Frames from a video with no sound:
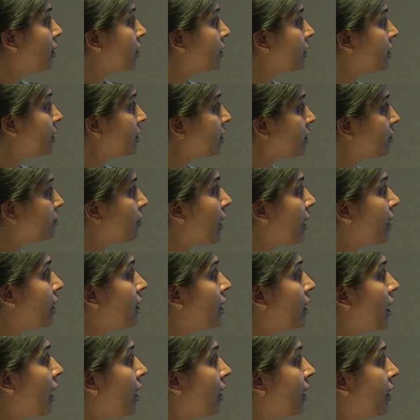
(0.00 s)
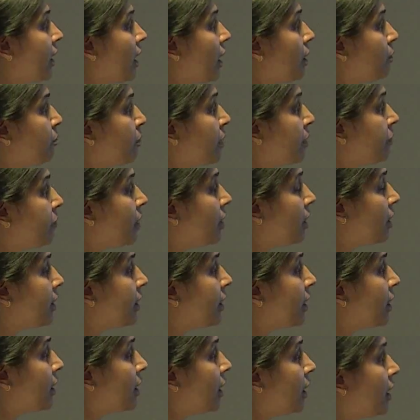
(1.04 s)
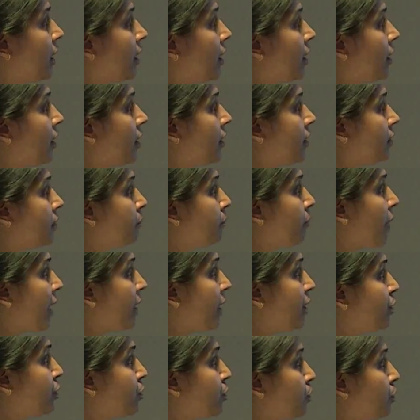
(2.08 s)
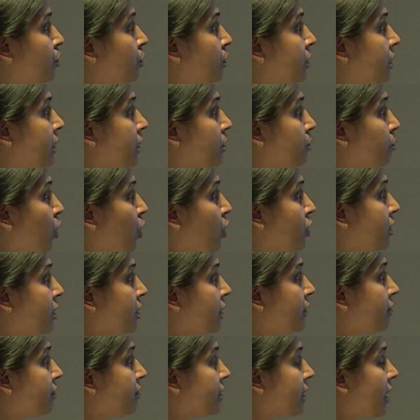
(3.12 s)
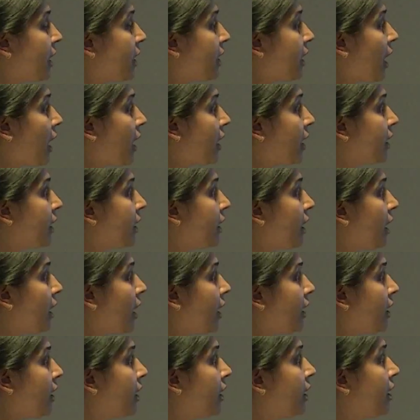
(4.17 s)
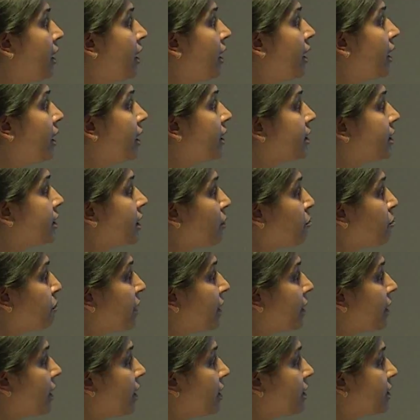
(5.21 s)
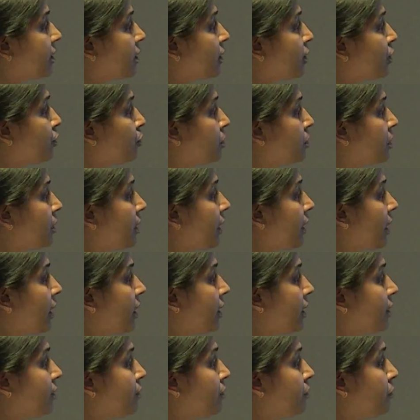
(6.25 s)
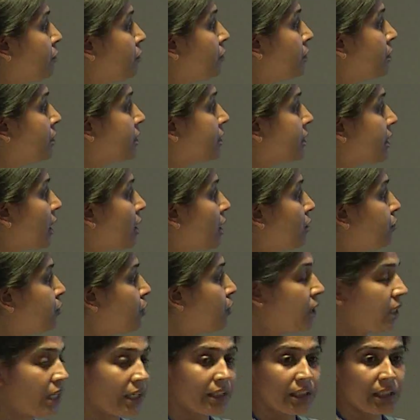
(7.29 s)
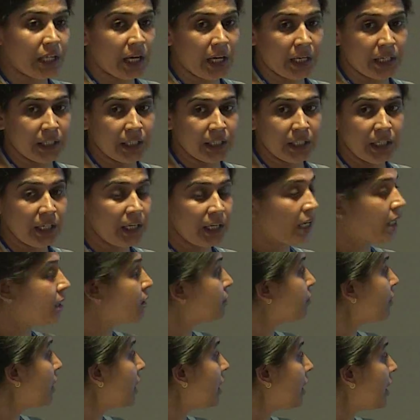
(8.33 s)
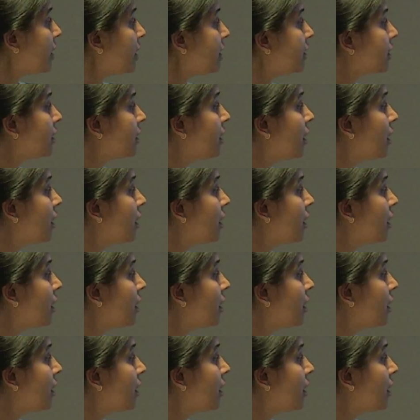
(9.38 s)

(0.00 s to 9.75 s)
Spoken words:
This viral RDRP further binds to this positive strand RNA, and it replicates into the negative strand full length RNA, as well as